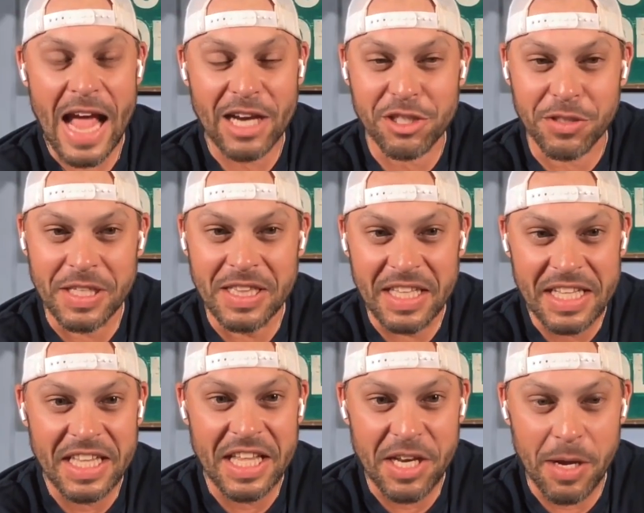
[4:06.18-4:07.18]
actually
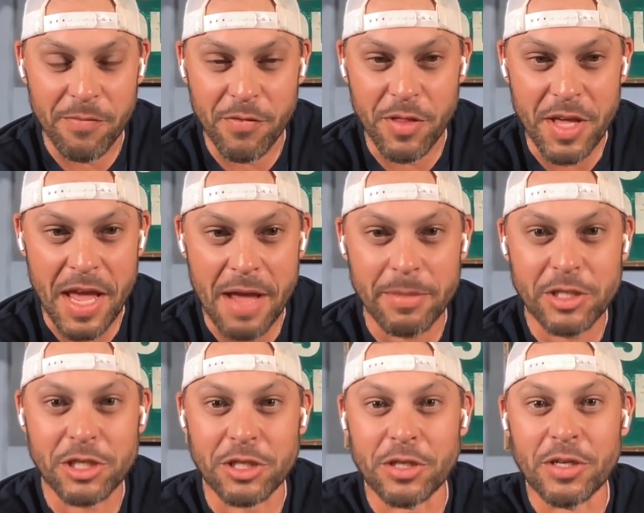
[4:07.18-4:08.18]
linking up for the
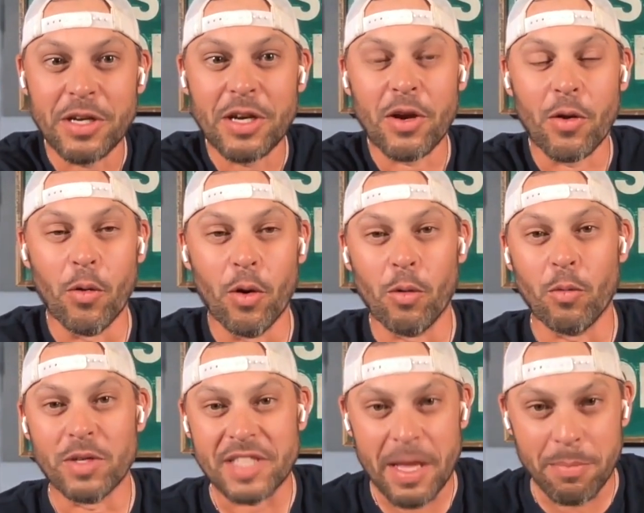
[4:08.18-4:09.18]
amateur or
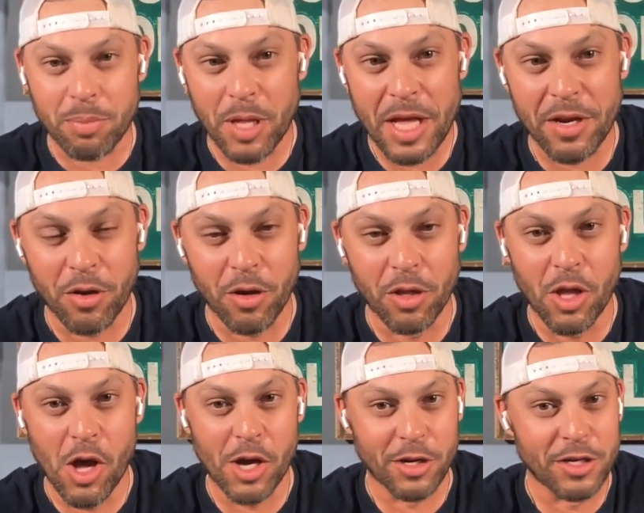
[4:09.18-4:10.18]
was that planned all
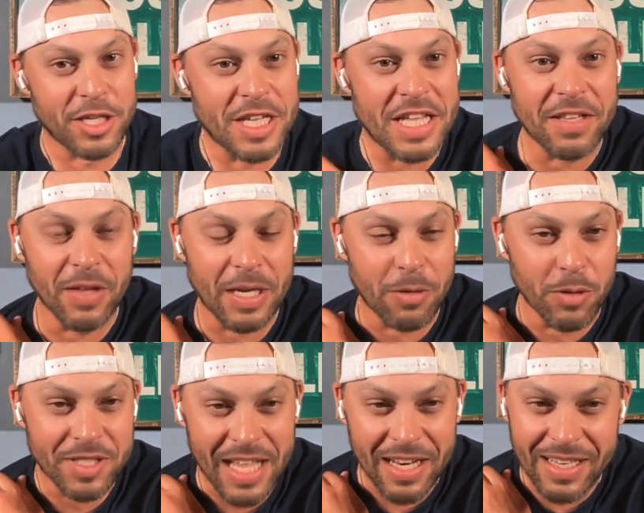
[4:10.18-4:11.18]
along or did he like
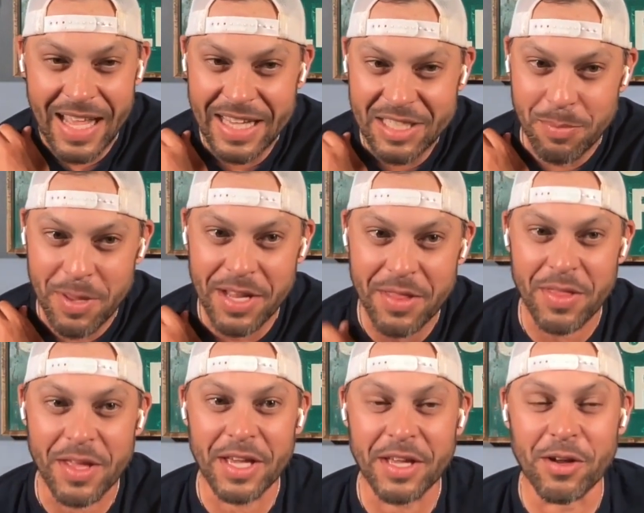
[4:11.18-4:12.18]
was that a last minute
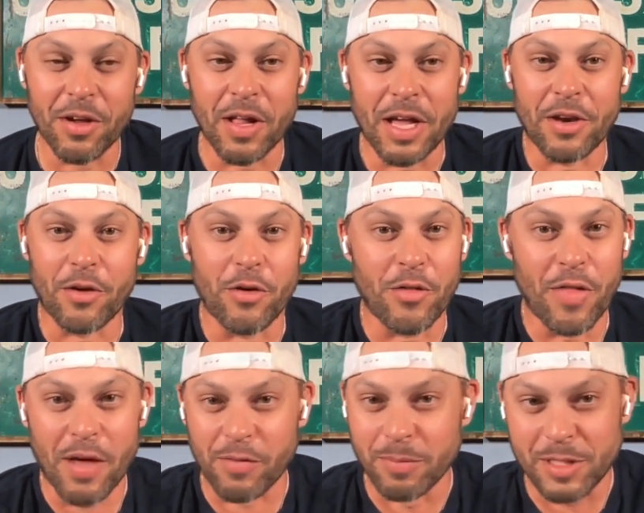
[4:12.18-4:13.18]
thing at all i had heard
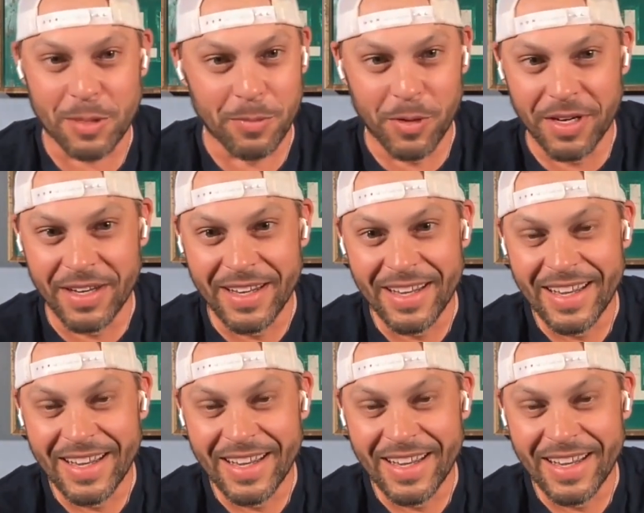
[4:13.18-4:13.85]
that from someone